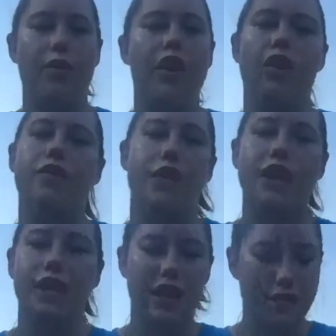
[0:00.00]
where you're
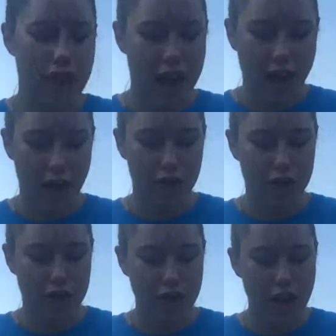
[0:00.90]
afraid to leave the
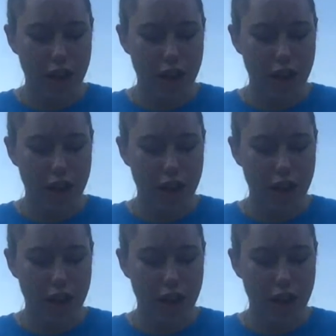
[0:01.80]
house.